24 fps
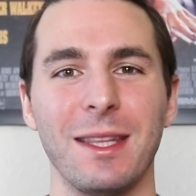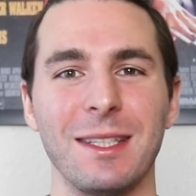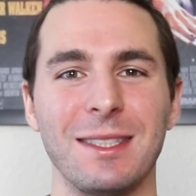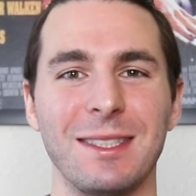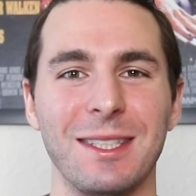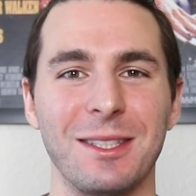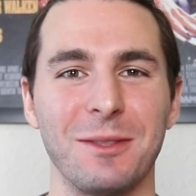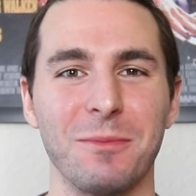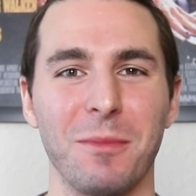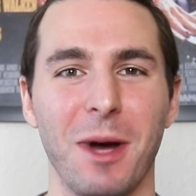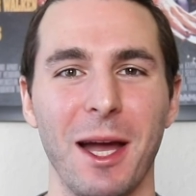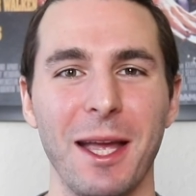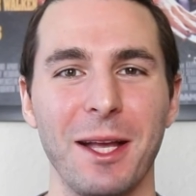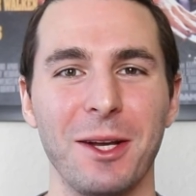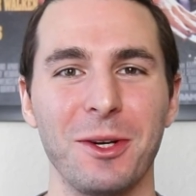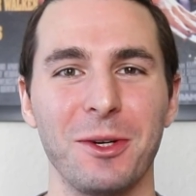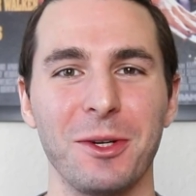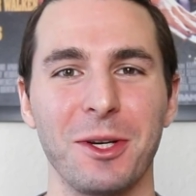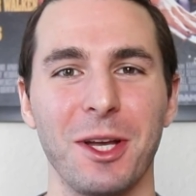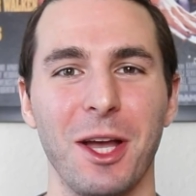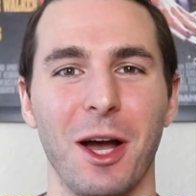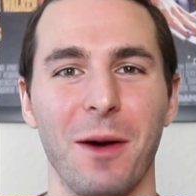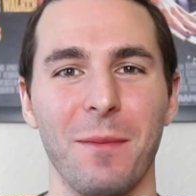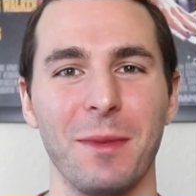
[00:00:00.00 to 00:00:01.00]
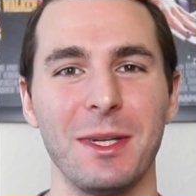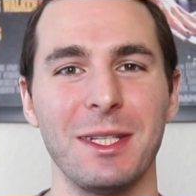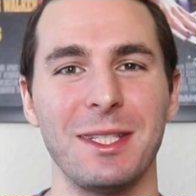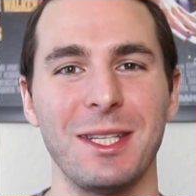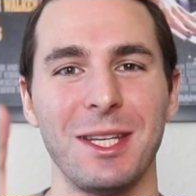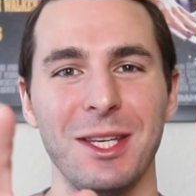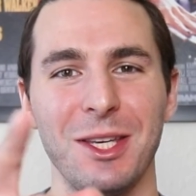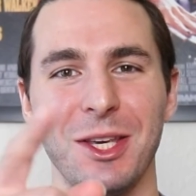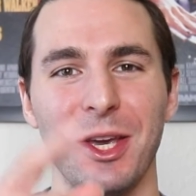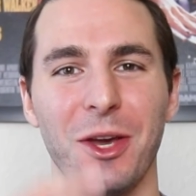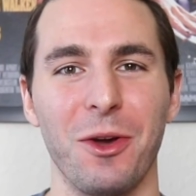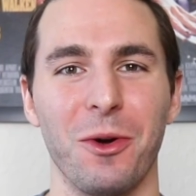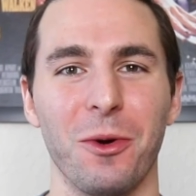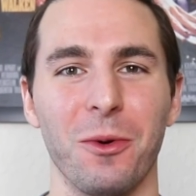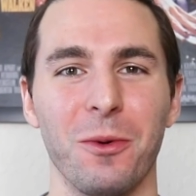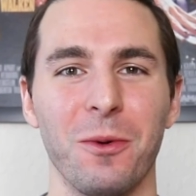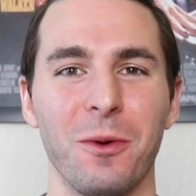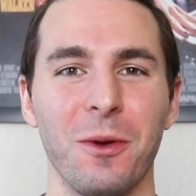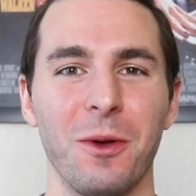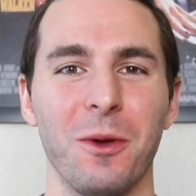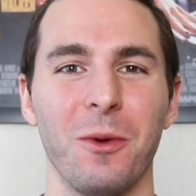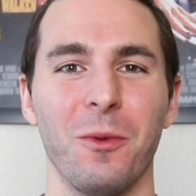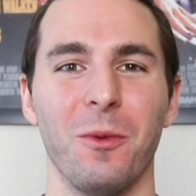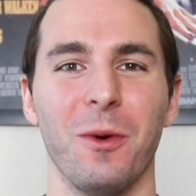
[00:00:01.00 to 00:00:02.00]
this is Michael coming to you
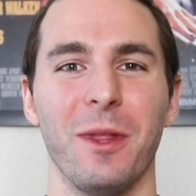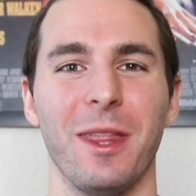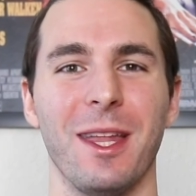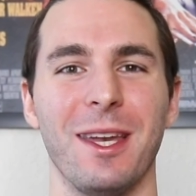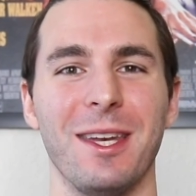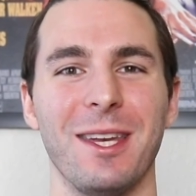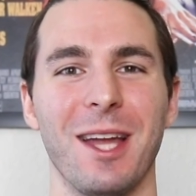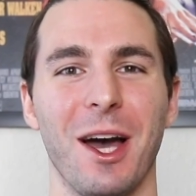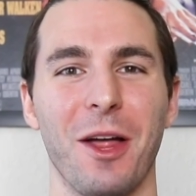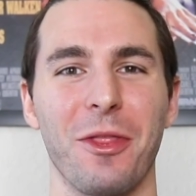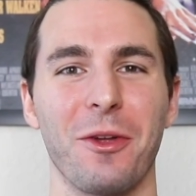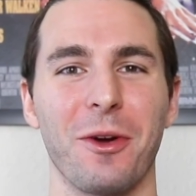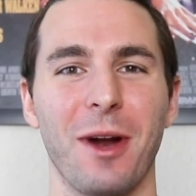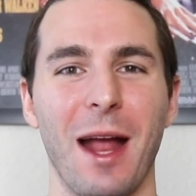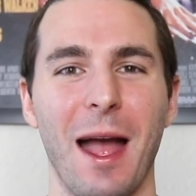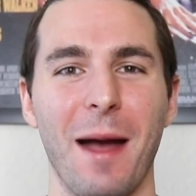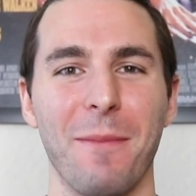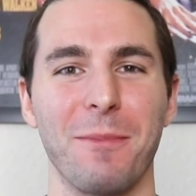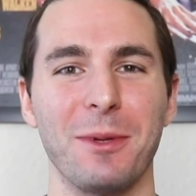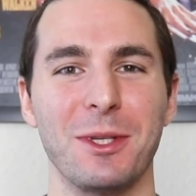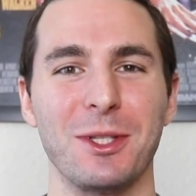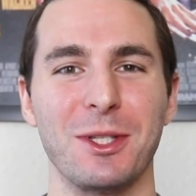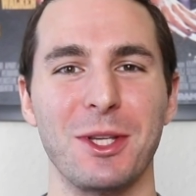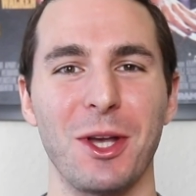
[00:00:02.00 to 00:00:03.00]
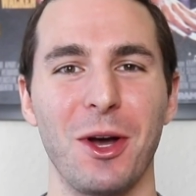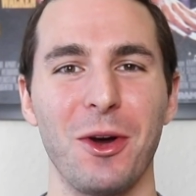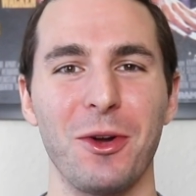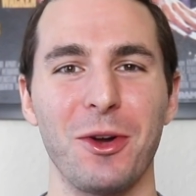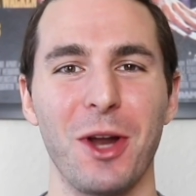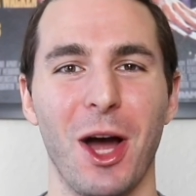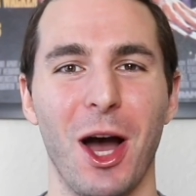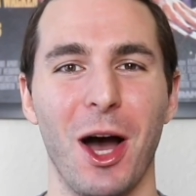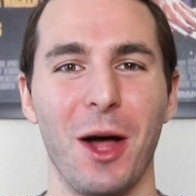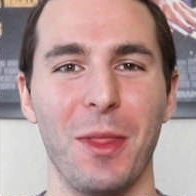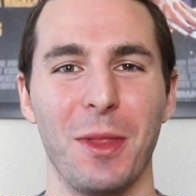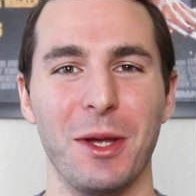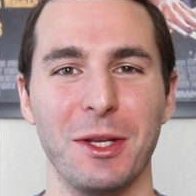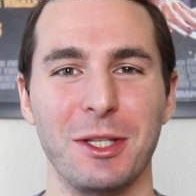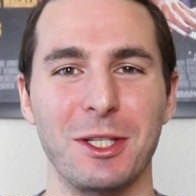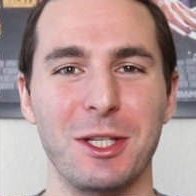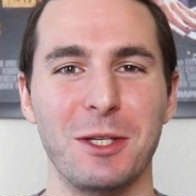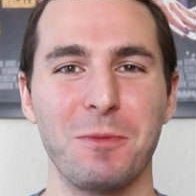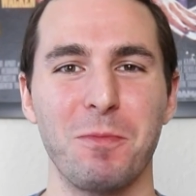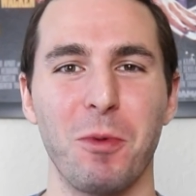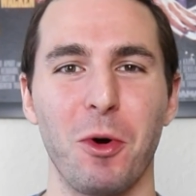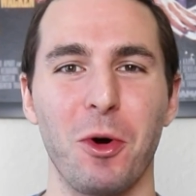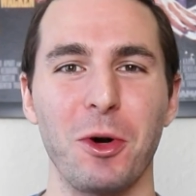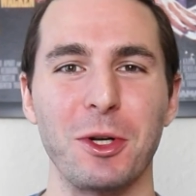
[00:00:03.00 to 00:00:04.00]
with another episode on the
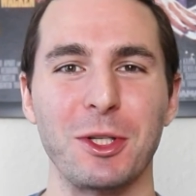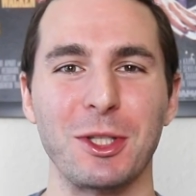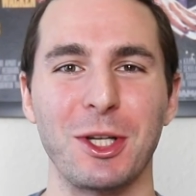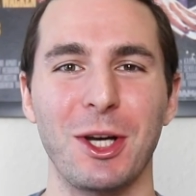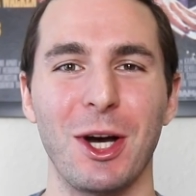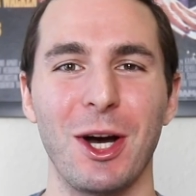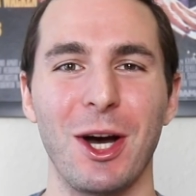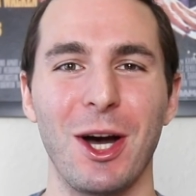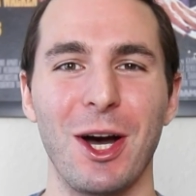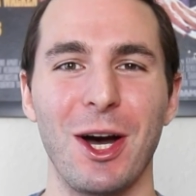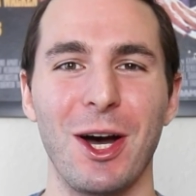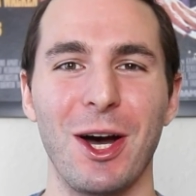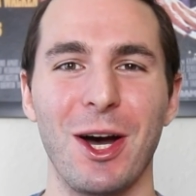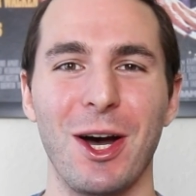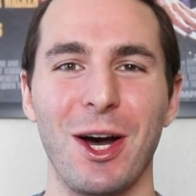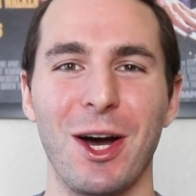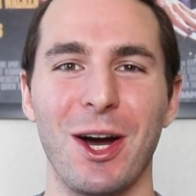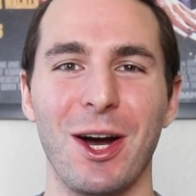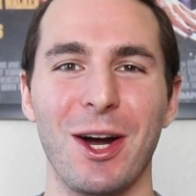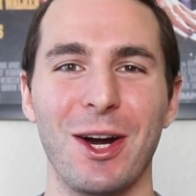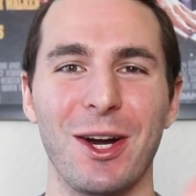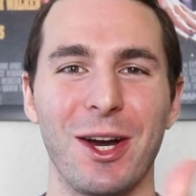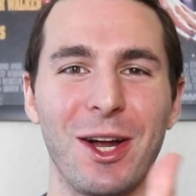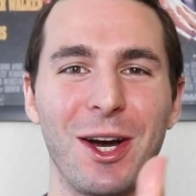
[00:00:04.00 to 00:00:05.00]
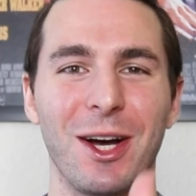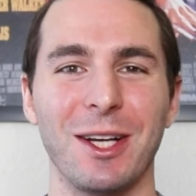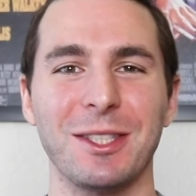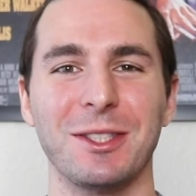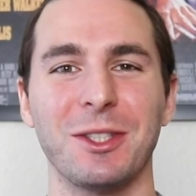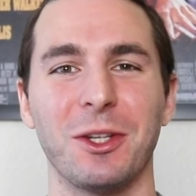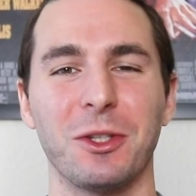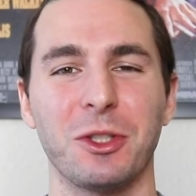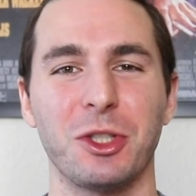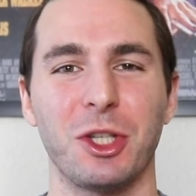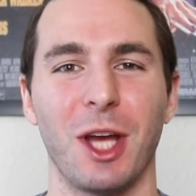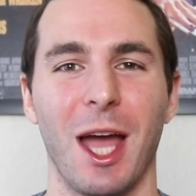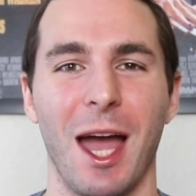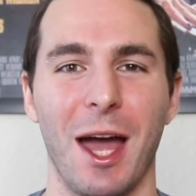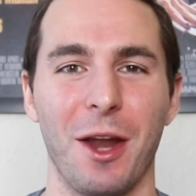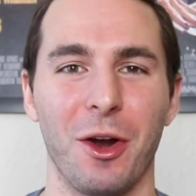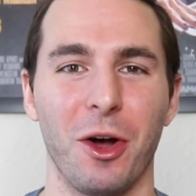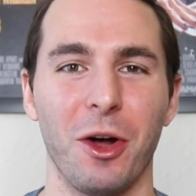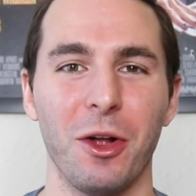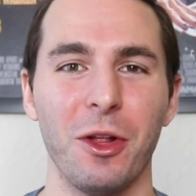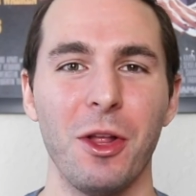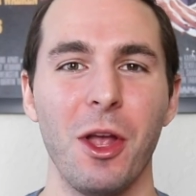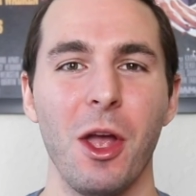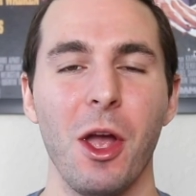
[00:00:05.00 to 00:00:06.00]
Sports Card Hustle
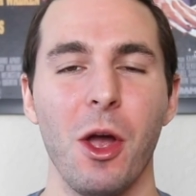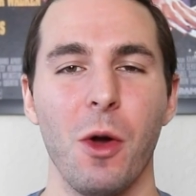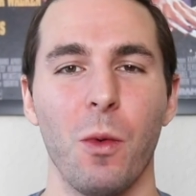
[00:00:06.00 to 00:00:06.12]
channel,